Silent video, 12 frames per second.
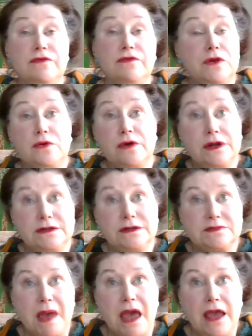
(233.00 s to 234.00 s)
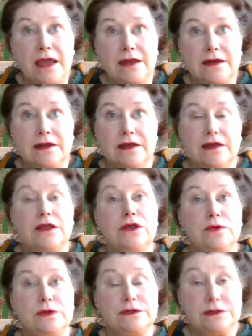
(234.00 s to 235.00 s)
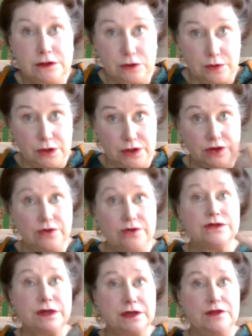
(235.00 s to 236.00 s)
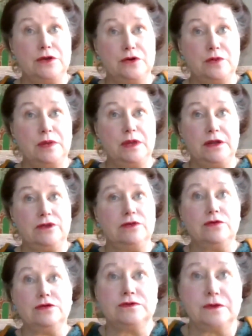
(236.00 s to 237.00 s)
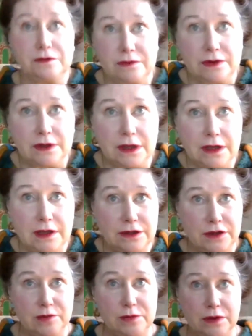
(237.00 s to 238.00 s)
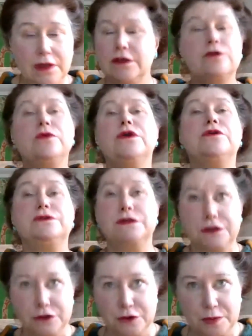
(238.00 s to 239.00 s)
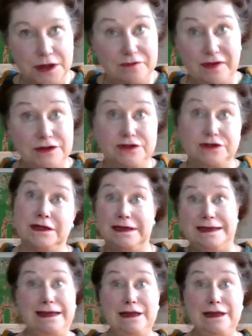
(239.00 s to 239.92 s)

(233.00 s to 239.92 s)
If you were in Spain, you were using the European Court of you were using the European Convention